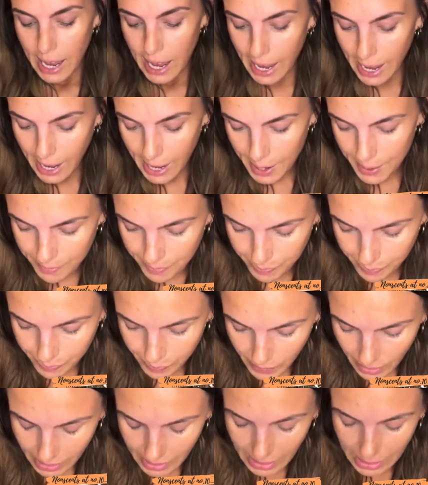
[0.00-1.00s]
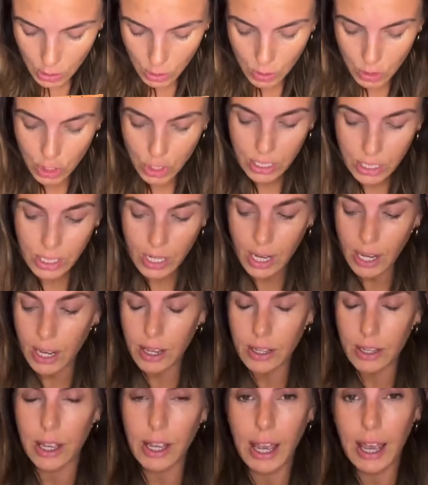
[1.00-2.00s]
Um, they do a, sh-
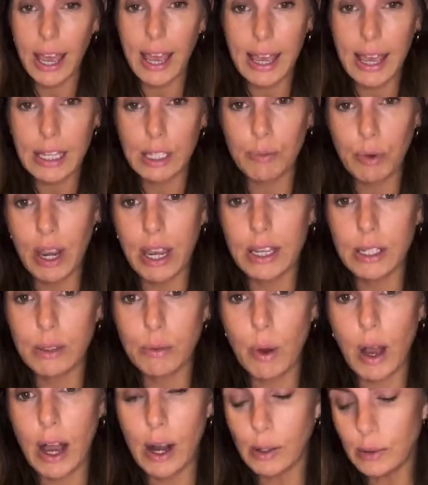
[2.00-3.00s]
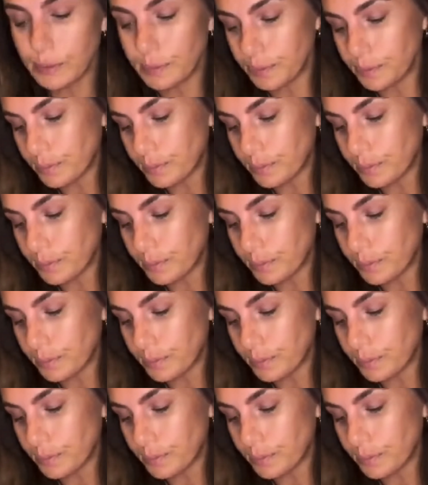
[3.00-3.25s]
uh, a hairspray as well.